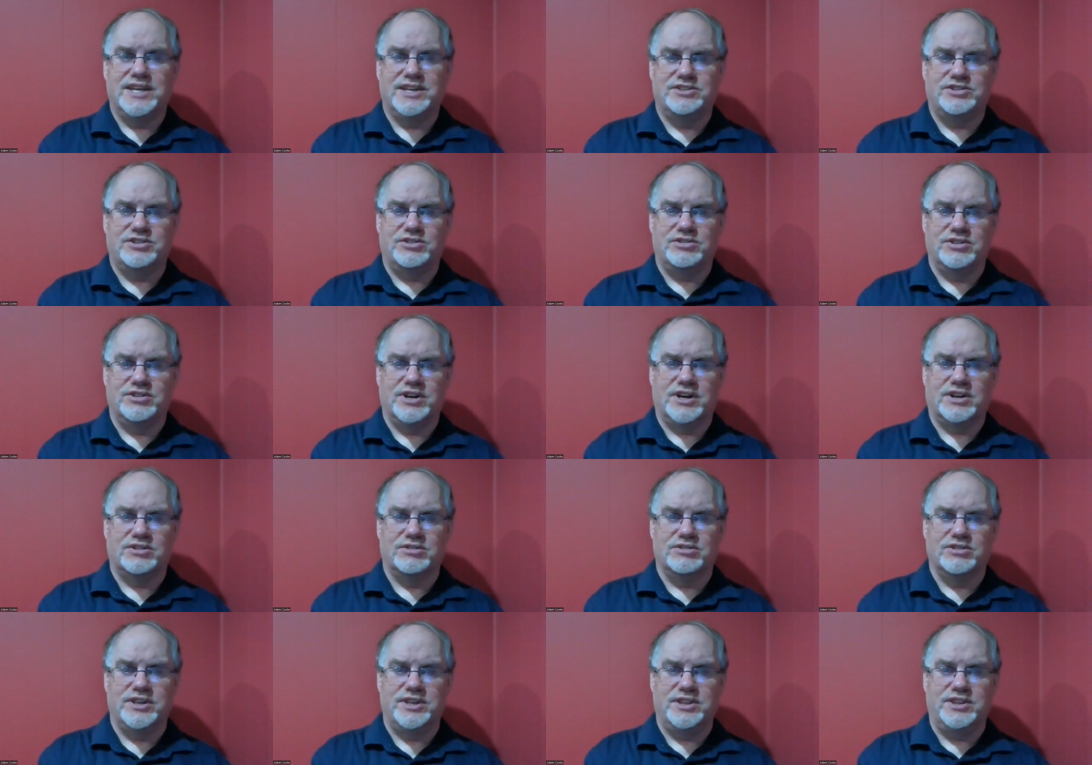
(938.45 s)
is you're
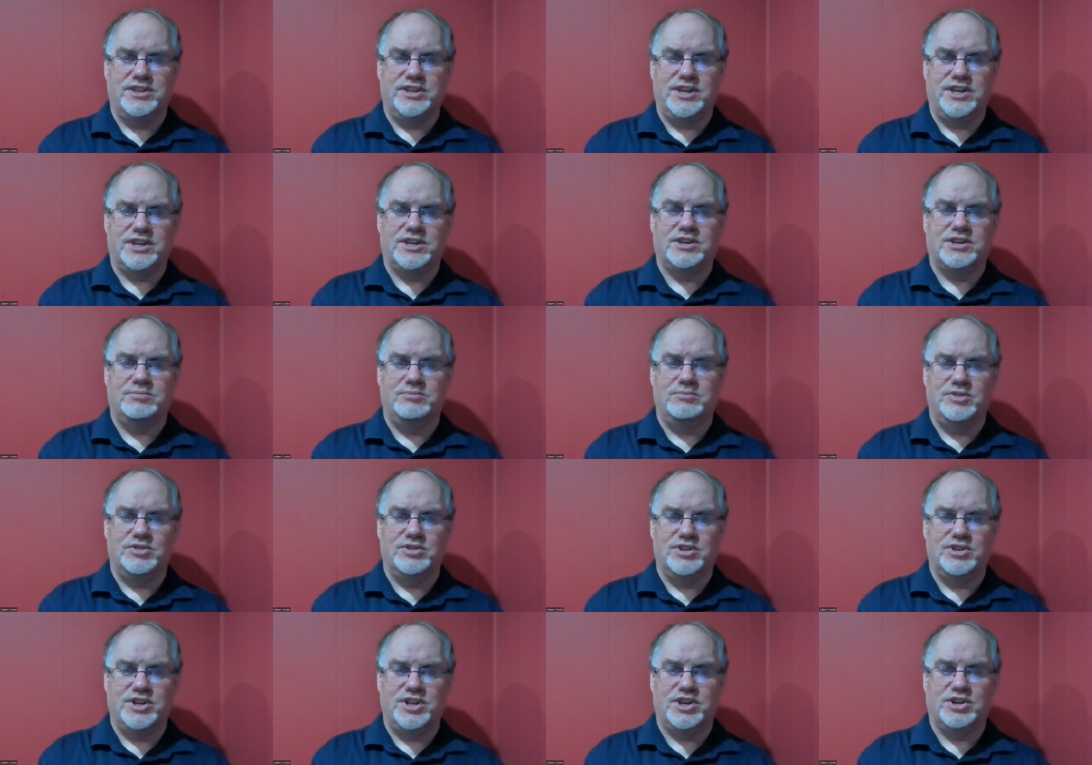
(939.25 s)
not only the
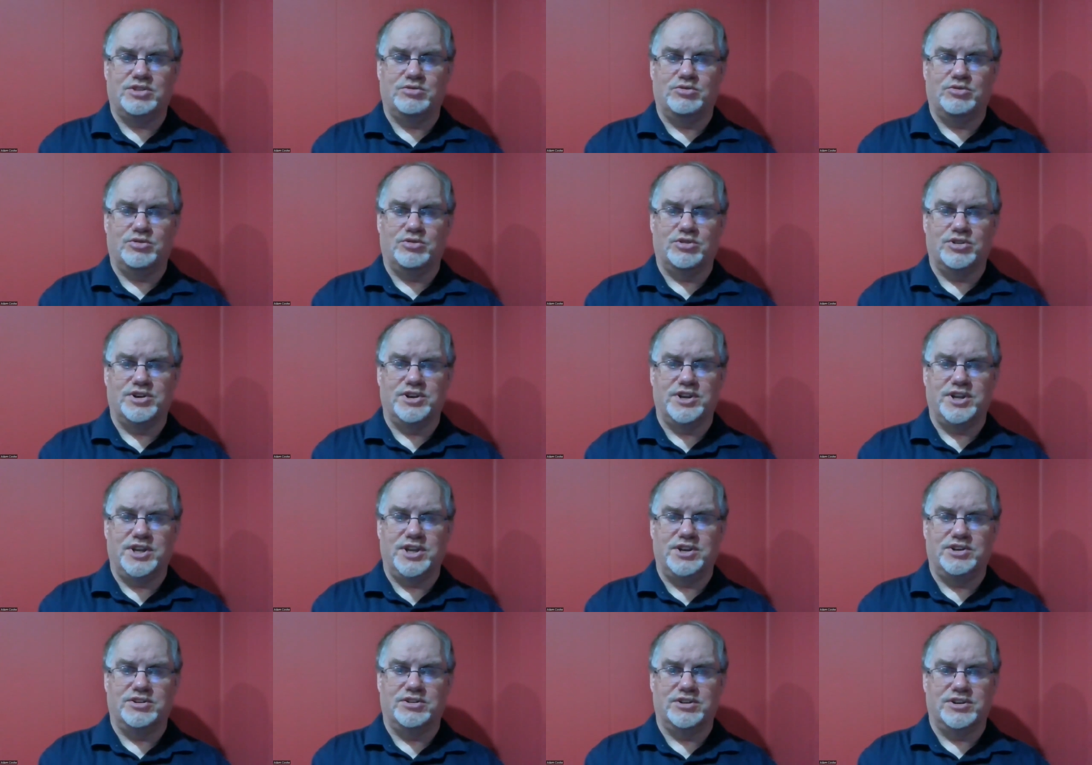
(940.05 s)
community
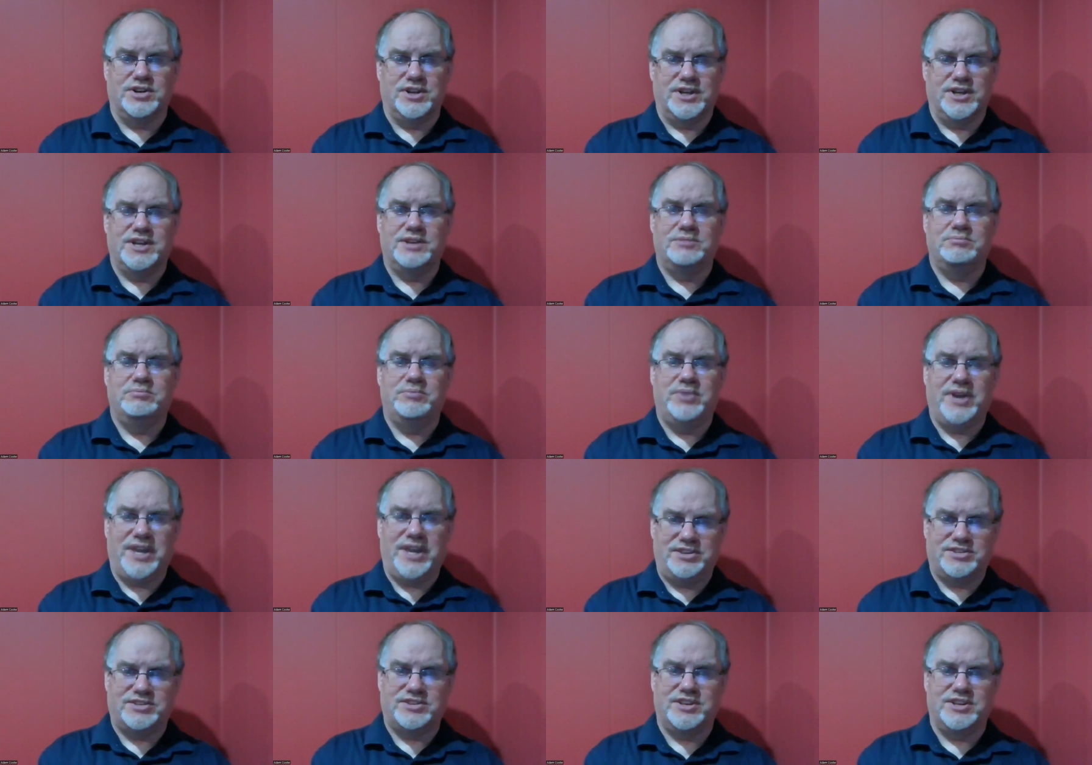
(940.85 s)
coordinator
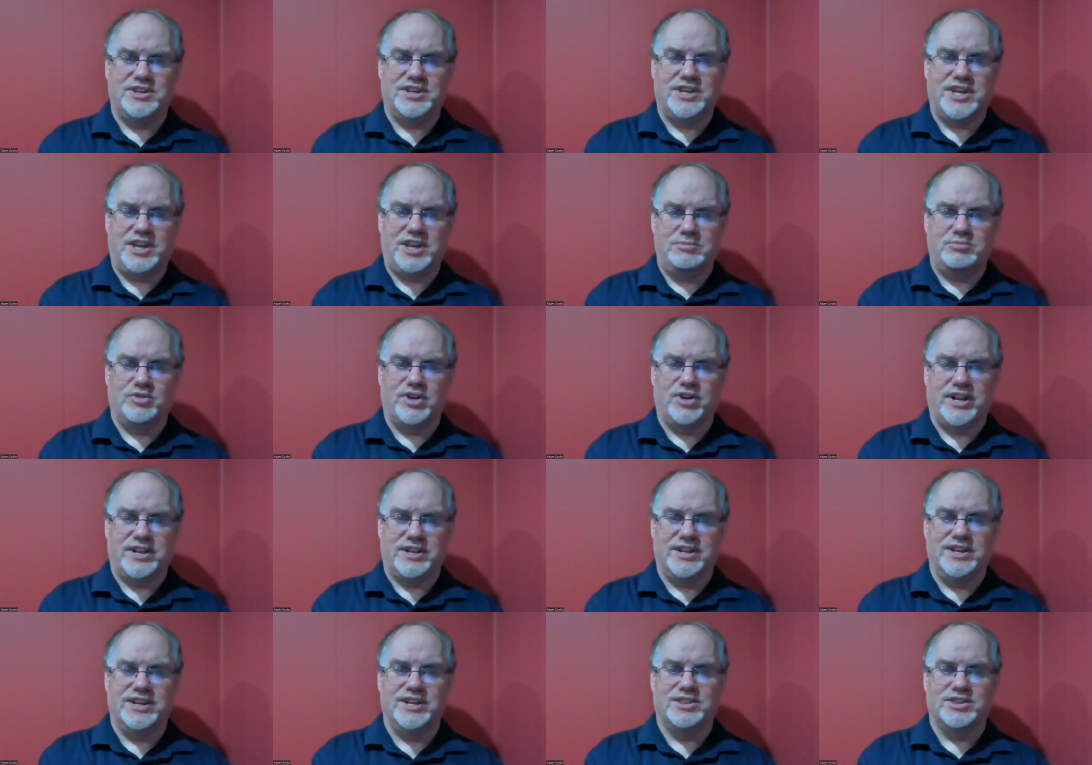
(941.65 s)
based in Cape
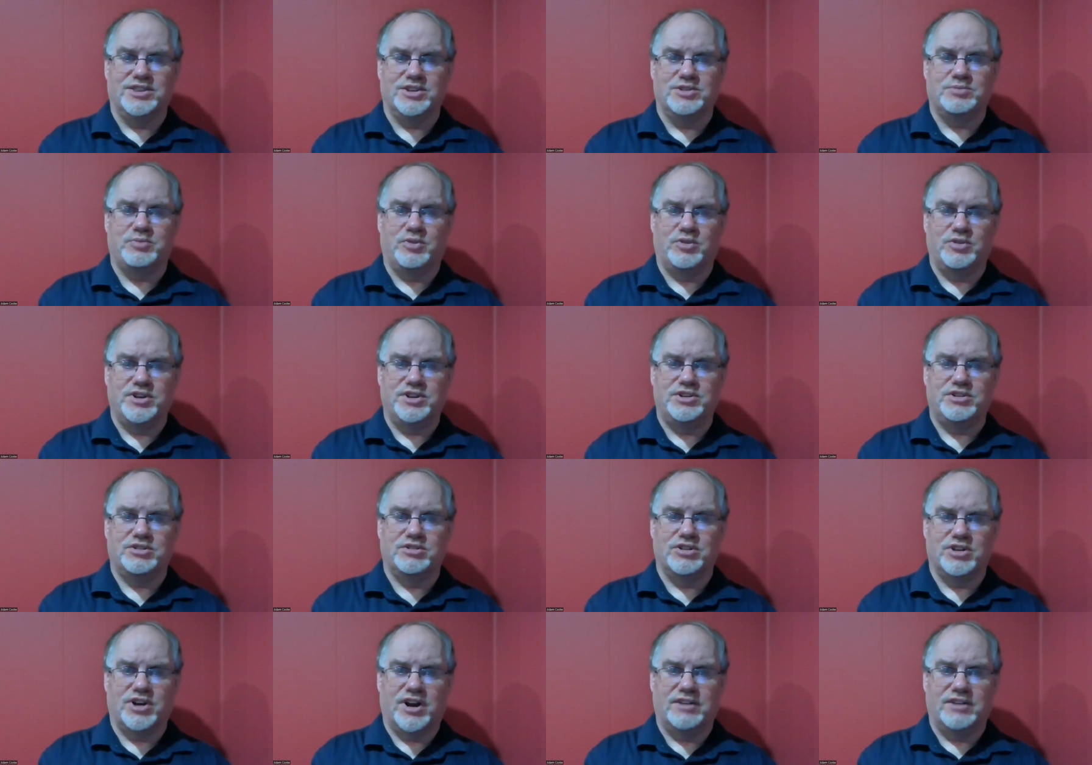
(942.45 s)
Breton at this
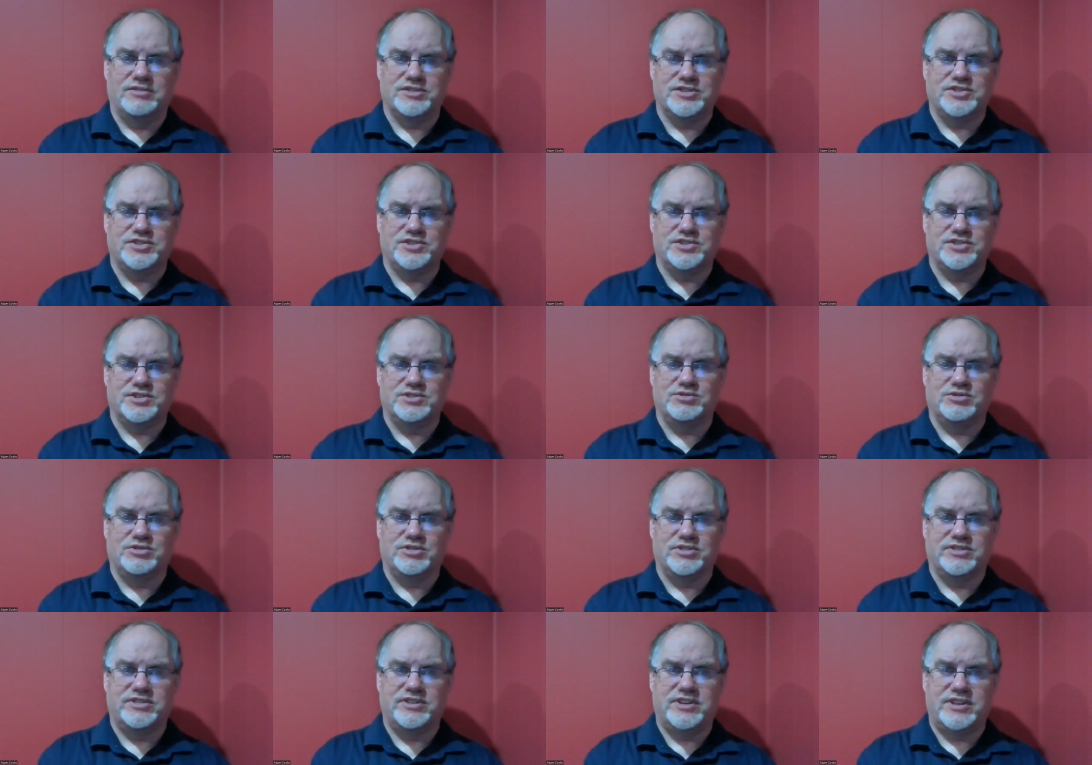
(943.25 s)
point, your office is in
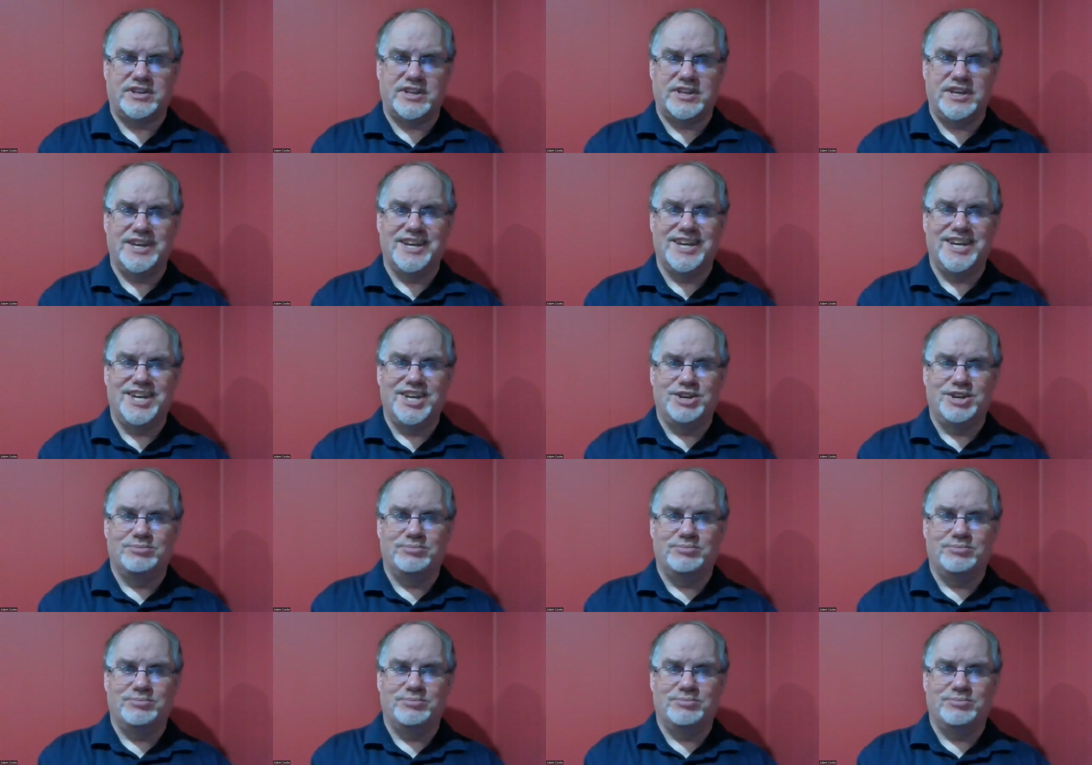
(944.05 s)
North Sydney,